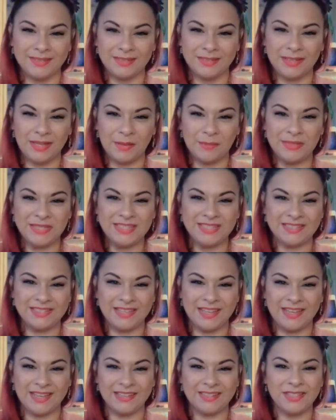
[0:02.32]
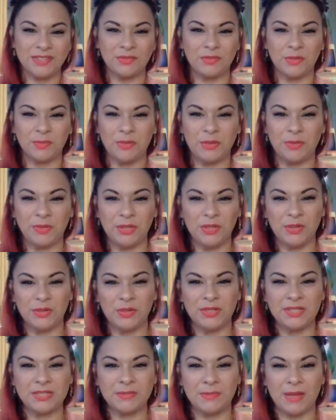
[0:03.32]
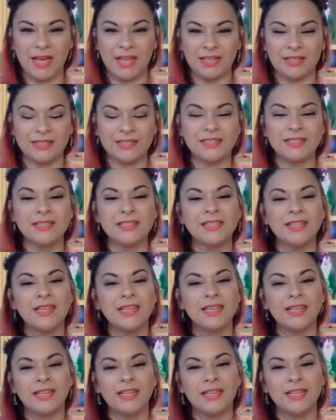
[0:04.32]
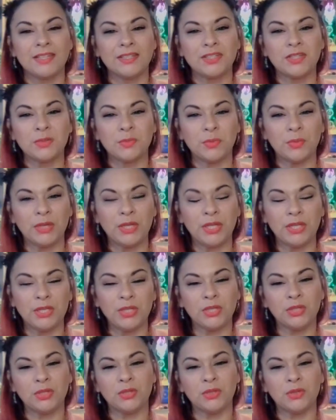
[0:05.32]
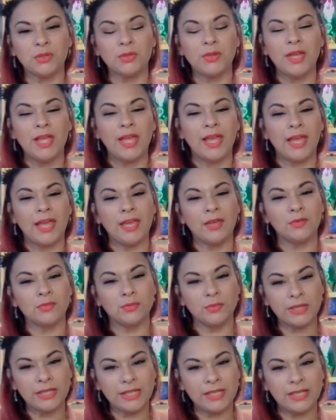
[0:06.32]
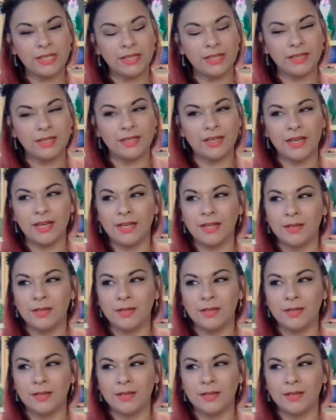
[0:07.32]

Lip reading: Namaste. It's Ruby with Wholeness Balance, here to bring you a reading.